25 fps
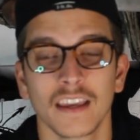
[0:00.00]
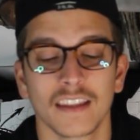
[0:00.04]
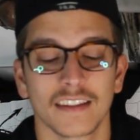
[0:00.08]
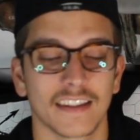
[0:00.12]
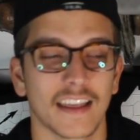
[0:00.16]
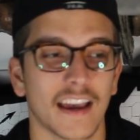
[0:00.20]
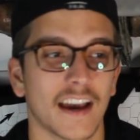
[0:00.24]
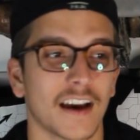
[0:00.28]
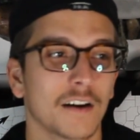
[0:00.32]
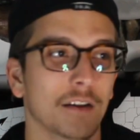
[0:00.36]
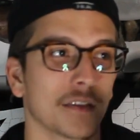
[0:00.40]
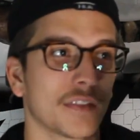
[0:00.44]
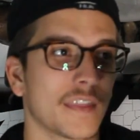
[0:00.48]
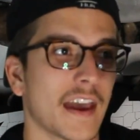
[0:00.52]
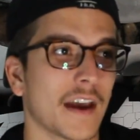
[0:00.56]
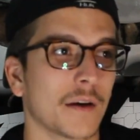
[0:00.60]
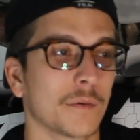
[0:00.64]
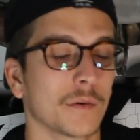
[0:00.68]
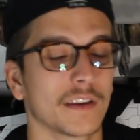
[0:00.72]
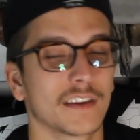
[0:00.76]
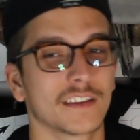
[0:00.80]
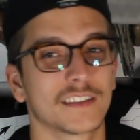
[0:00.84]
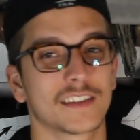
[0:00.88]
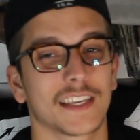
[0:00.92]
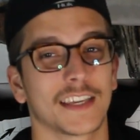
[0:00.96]
Now
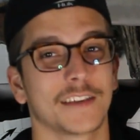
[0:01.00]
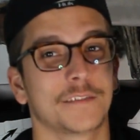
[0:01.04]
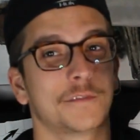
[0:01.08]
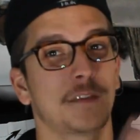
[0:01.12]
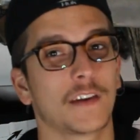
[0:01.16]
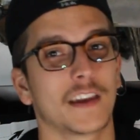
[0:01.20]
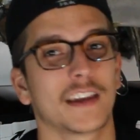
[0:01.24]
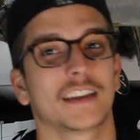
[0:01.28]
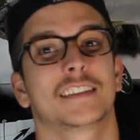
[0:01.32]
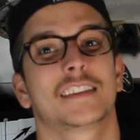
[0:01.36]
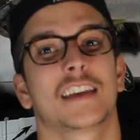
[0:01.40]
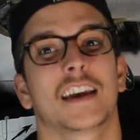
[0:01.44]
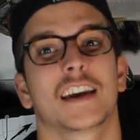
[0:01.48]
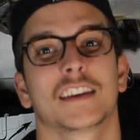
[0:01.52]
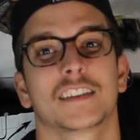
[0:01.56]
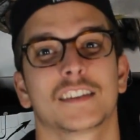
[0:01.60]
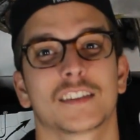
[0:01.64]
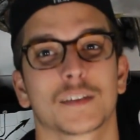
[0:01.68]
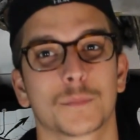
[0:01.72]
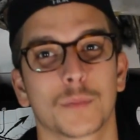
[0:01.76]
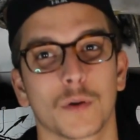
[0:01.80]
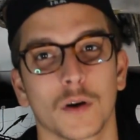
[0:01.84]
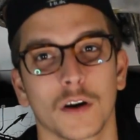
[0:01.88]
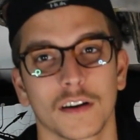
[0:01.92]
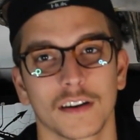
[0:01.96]
that is a
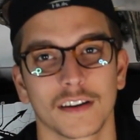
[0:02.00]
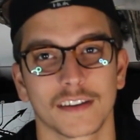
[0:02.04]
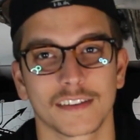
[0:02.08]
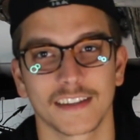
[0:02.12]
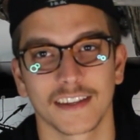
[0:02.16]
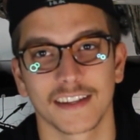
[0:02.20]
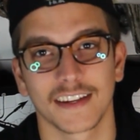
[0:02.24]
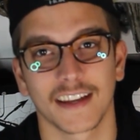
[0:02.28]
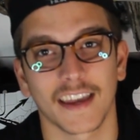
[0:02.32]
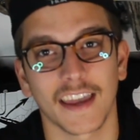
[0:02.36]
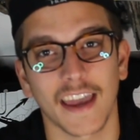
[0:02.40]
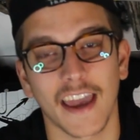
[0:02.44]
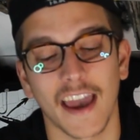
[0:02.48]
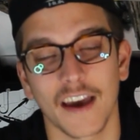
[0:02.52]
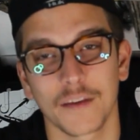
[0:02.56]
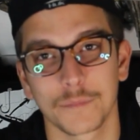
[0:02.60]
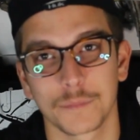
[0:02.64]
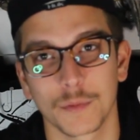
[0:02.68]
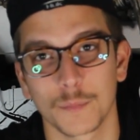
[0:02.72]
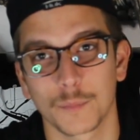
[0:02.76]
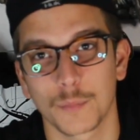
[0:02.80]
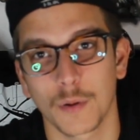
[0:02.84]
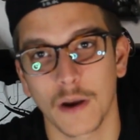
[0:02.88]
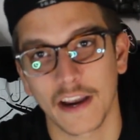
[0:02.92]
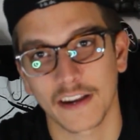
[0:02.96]
fantastic product, and I have
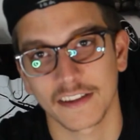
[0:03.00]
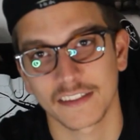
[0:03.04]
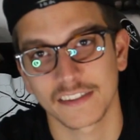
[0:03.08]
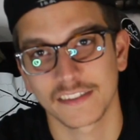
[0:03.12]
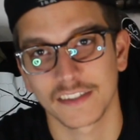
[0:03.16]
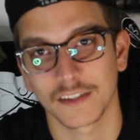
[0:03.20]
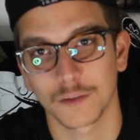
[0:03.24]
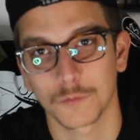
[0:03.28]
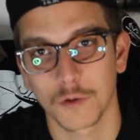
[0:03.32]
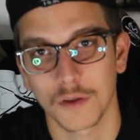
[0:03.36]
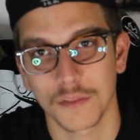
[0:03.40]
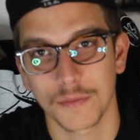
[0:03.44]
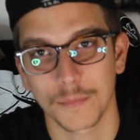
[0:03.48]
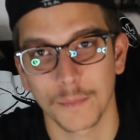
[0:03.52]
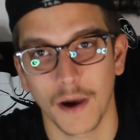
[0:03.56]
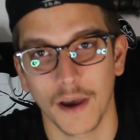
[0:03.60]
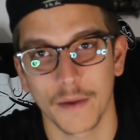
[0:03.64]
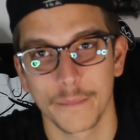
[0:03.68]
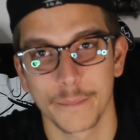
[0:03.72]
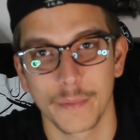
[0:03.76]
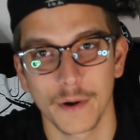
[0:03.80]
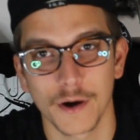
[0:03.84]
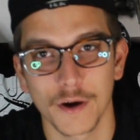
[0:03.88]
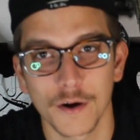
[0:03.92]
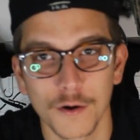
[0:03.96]
been practicing with my
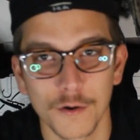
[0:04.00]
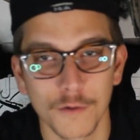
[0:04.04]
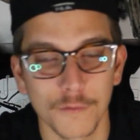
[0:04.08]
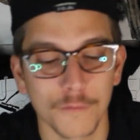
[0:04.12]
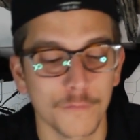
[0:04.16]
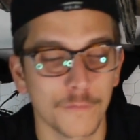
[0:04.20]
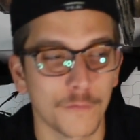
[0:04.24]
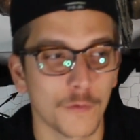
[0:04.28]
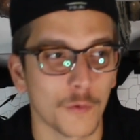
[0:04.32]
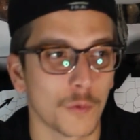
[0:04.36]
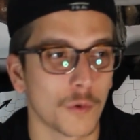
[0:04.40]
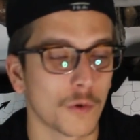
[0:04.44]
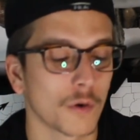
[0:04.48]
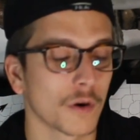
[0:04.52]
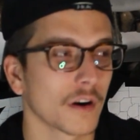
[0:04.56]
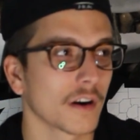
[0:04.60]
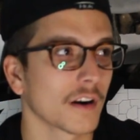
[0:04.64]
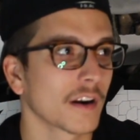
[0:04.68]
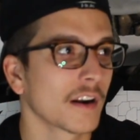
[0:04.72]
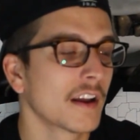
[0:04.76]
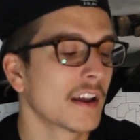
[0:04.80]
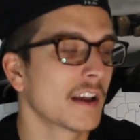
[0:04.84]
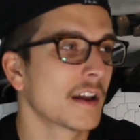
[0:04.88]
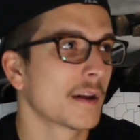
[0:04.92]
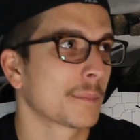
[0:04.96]
bow
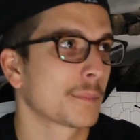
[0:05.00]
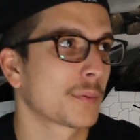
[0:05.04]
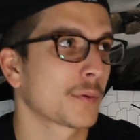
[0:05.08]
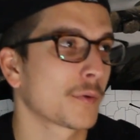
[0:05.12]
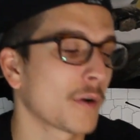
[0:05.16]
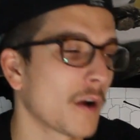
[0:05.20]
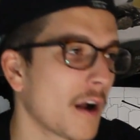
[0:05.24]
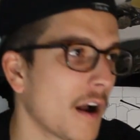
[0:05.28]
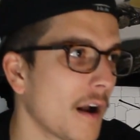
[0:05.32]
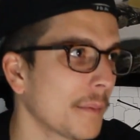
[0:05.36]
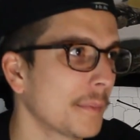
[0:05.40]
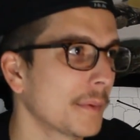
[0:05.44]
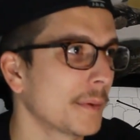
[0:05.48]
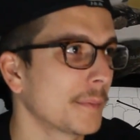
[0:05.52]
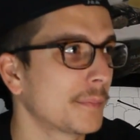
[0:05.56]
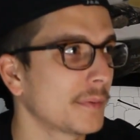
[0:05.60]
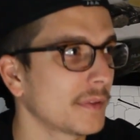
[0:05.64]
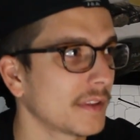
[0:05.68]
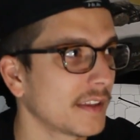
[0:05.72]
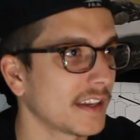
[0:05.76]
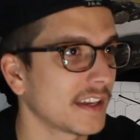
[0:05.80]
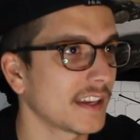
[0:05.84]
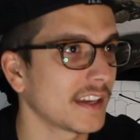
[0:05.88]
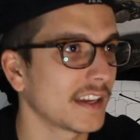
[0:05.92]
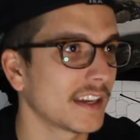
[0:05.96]
for
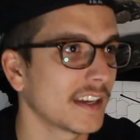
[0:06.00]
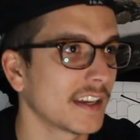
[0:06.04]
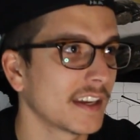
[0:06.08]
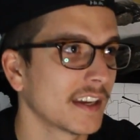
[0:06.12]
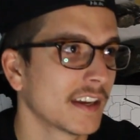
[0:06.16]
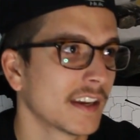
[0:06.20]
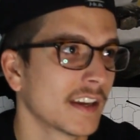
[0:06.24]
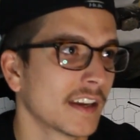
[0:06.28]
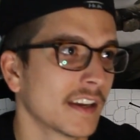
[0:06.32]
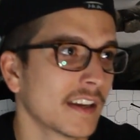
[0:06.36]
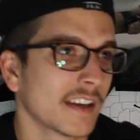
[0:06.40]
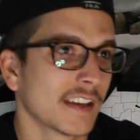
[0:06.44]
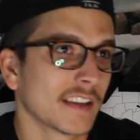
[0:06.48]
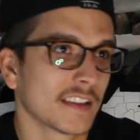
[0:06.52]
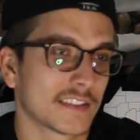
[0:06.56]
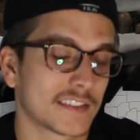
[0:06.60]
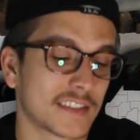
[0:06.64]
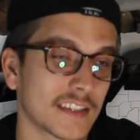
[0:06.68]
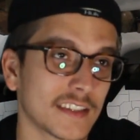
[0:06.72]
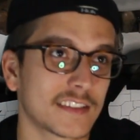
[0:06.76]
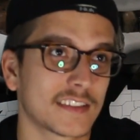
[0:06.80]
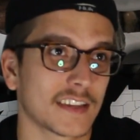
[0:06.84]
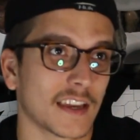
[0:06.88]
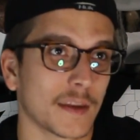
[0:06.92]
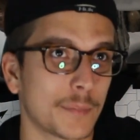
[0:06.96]
probably
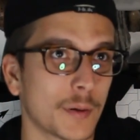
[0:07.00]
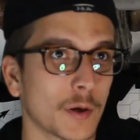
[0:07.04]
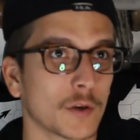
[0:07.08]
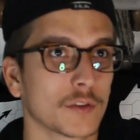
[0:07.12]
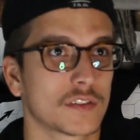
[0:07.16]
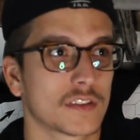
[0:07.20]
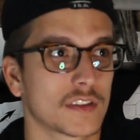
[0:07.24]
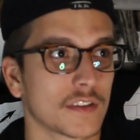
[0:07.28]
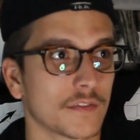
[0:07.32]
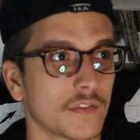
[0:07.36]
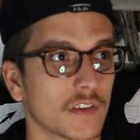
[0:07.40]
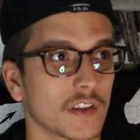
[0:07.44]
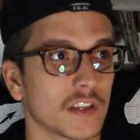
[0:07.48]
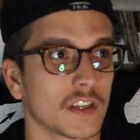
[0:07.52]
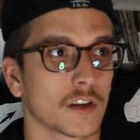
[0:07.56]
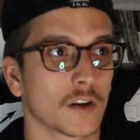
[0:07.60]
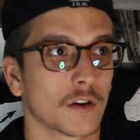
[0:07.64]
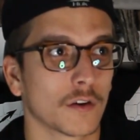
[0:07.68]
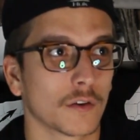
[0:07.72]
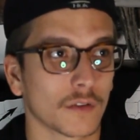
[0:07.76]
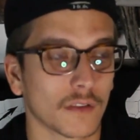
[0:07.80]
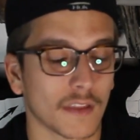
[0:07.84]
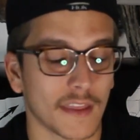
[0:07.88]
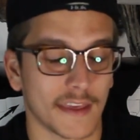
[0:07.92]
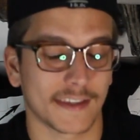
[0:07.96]
since I post the
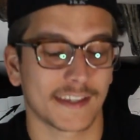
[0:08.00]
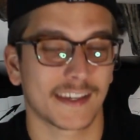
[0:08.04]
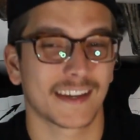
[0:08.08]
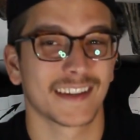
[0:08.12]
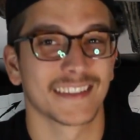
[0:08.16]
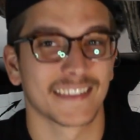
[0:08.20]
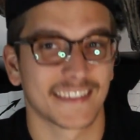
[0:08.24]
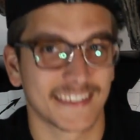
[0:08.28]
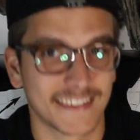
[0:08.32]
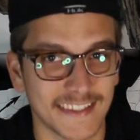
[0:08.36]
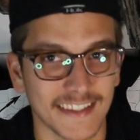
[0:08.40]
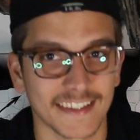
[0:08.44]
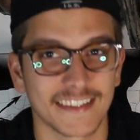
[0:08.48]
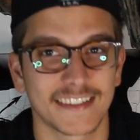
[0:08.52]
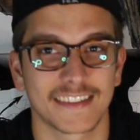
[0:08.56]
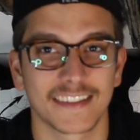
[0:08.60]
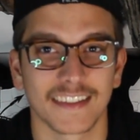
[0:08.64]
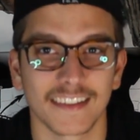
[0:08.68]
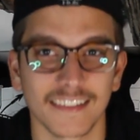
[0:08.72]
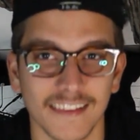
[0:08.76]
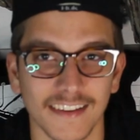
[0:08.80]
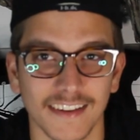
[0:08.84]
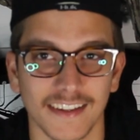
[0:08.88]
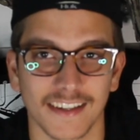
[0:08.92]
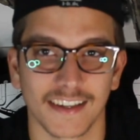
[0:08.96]
video like
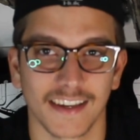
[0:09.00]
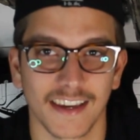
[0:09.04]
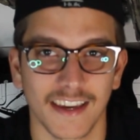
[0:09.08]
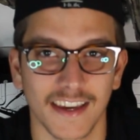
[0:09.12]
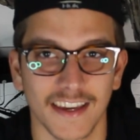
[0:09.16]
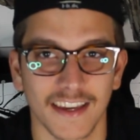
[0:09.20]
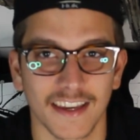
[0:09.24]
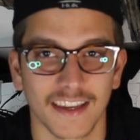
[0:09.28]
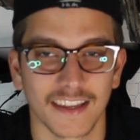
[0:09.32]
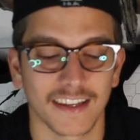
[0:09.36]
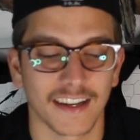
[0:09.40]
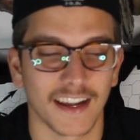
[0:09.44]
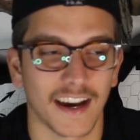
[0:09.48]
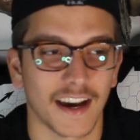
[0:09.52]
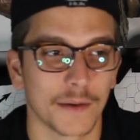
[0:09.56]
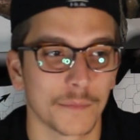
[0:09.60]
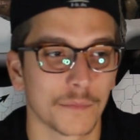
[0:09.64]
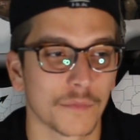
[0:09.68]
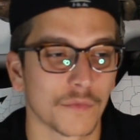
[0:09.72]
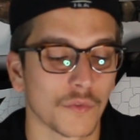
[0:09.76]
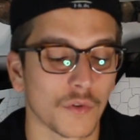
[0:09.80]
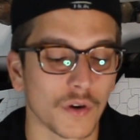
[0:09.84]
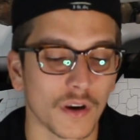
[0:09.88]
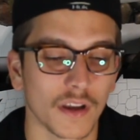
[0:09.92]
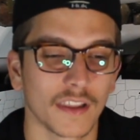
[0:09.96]
consistently, and
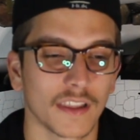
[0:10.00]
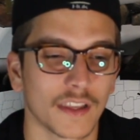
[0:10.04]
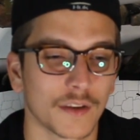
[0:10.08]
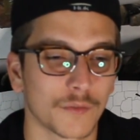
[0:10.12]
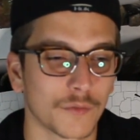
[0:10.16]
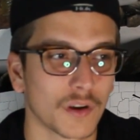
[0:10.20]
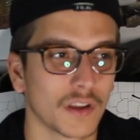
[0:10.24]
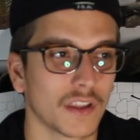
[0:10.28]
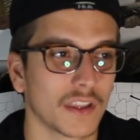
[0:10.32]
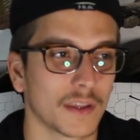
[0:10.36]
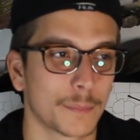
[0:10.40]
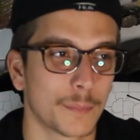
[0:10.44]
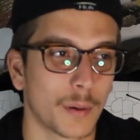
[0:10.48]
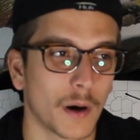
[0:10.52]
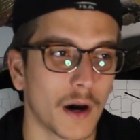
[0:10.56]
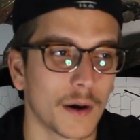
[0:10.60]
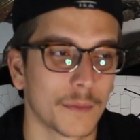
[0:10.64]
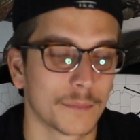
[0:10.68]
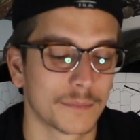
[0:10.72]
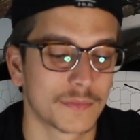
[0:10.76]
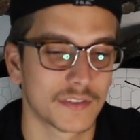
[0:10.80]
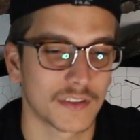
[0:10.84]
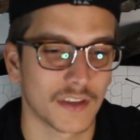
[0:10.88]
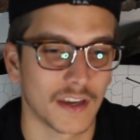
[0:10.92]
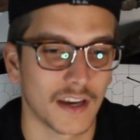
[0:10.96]
I'm really
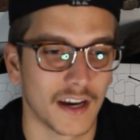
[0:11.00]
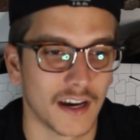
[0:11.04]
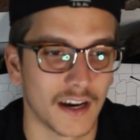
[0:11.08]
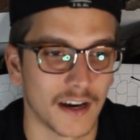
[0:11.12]
pumped